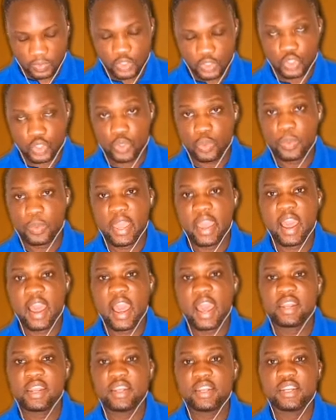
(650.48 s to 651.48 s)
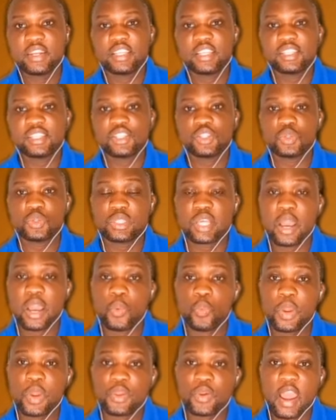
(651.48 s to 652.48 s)
So we are adding this note,
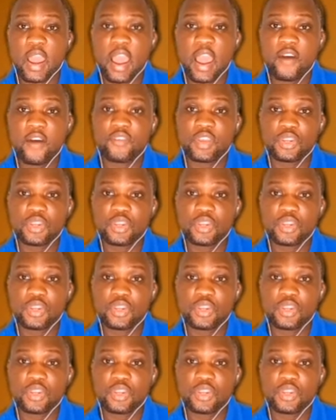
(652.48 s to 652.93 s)
and when you have